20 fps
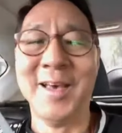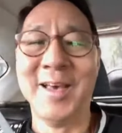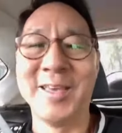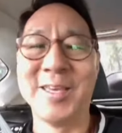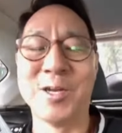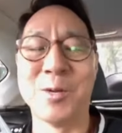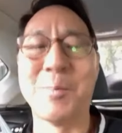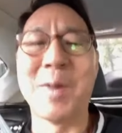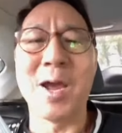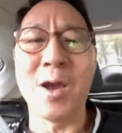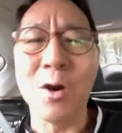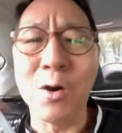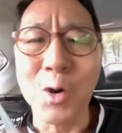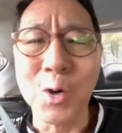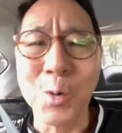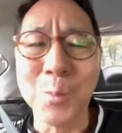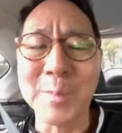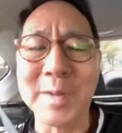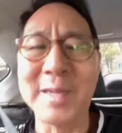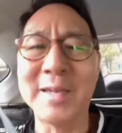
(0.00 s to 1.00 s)
You know, my
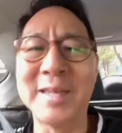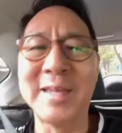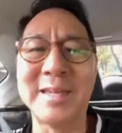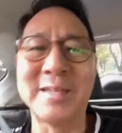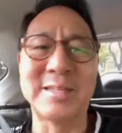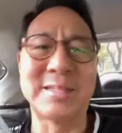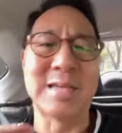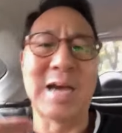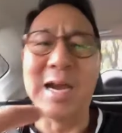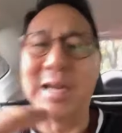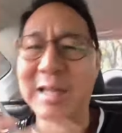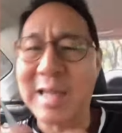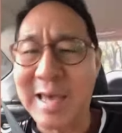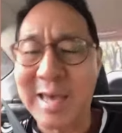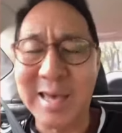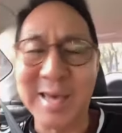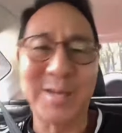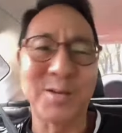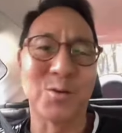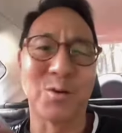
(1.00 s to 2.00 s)
home in, in
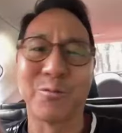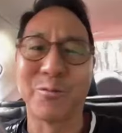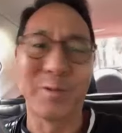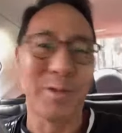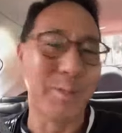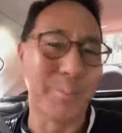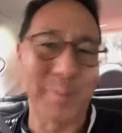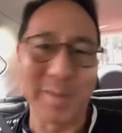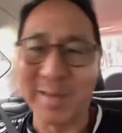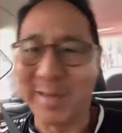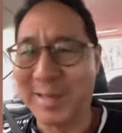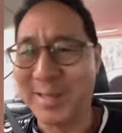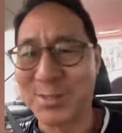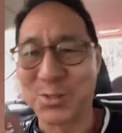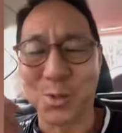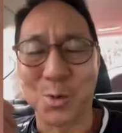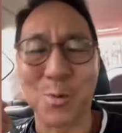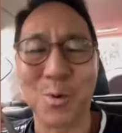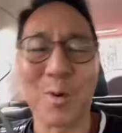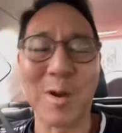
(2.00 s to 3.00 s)
Thailand or Philippines
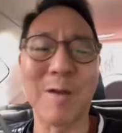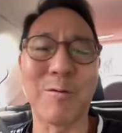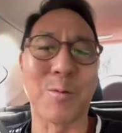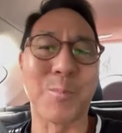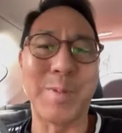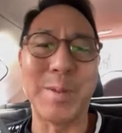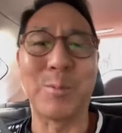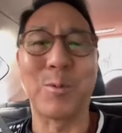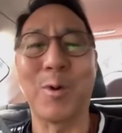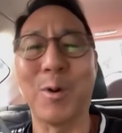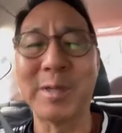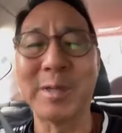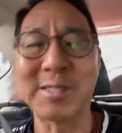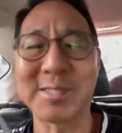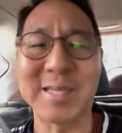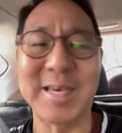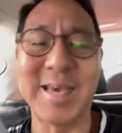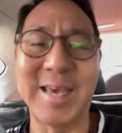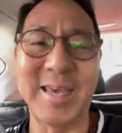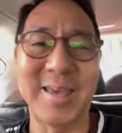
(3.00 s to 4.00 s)
or wherever, people always
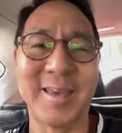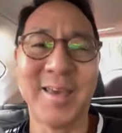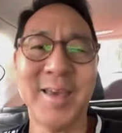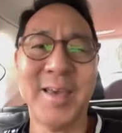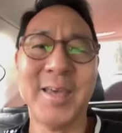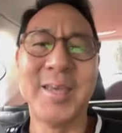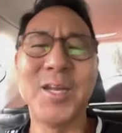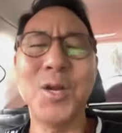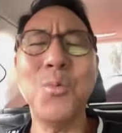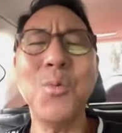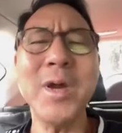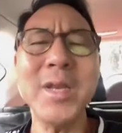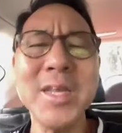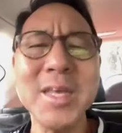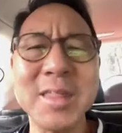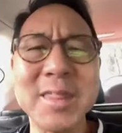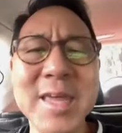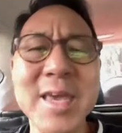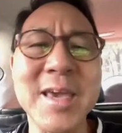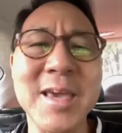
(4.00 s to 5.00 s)
say, you know, what do you
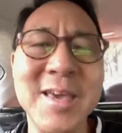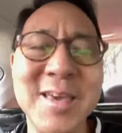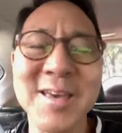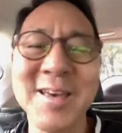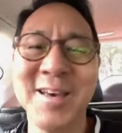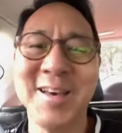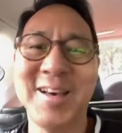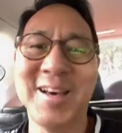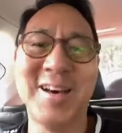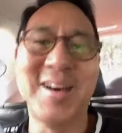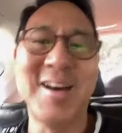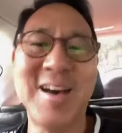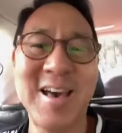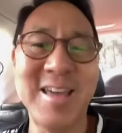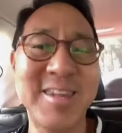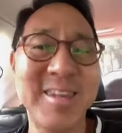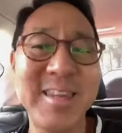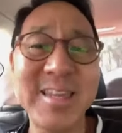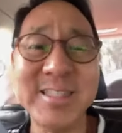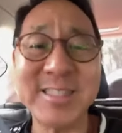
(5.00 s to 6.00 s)
think? Uh,
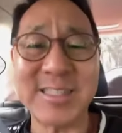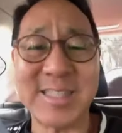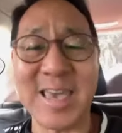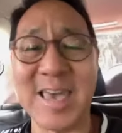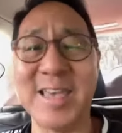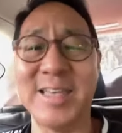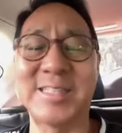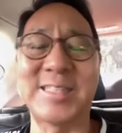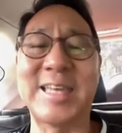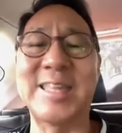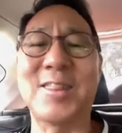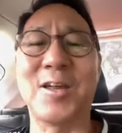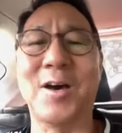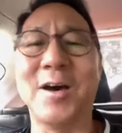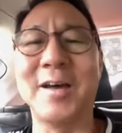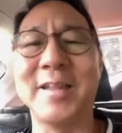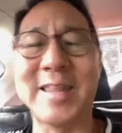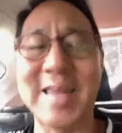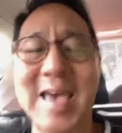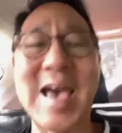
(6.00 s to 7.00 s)
in this case, they
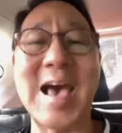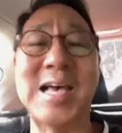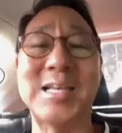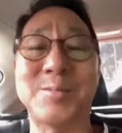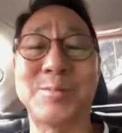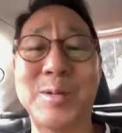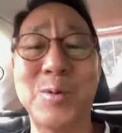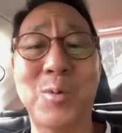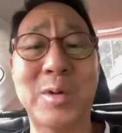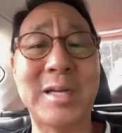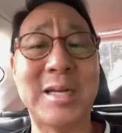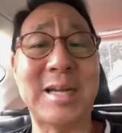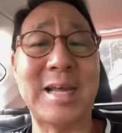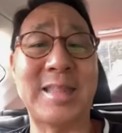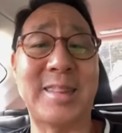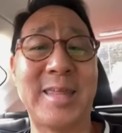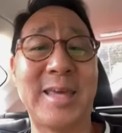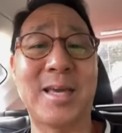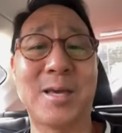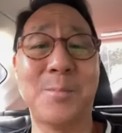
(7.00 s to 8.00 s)
thought they asked me, what did I
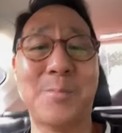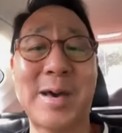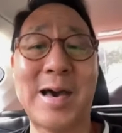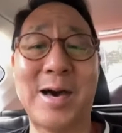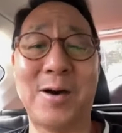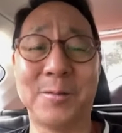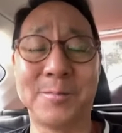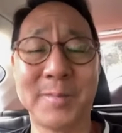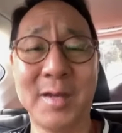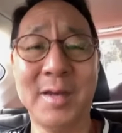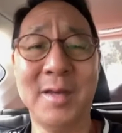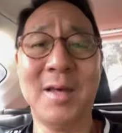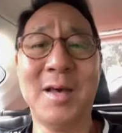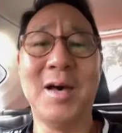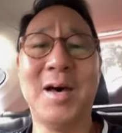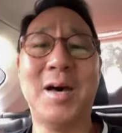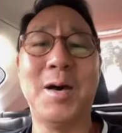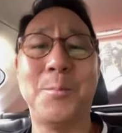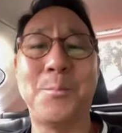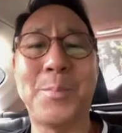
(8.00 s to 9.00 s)
think about
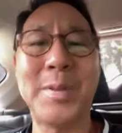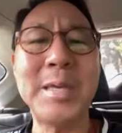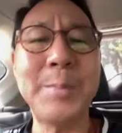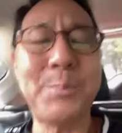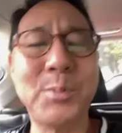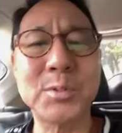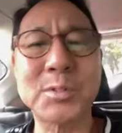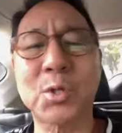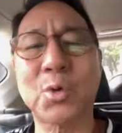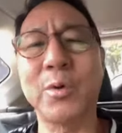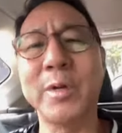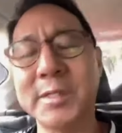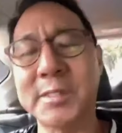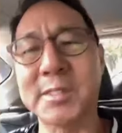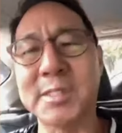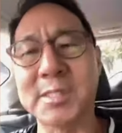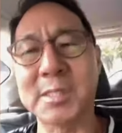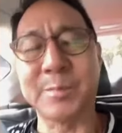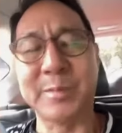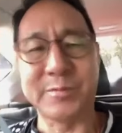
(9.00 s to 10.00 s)
uh, people's
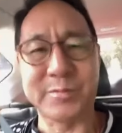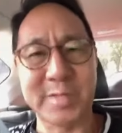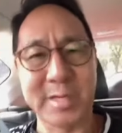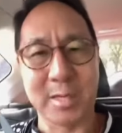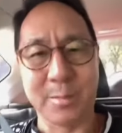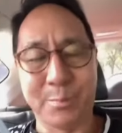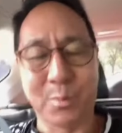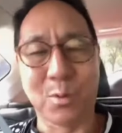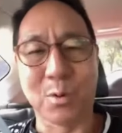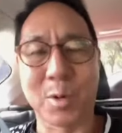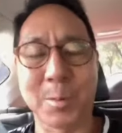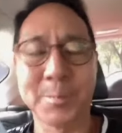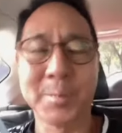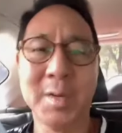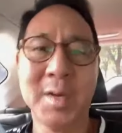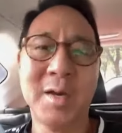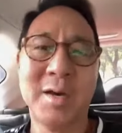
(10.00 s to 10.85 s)
criticism of Singapore?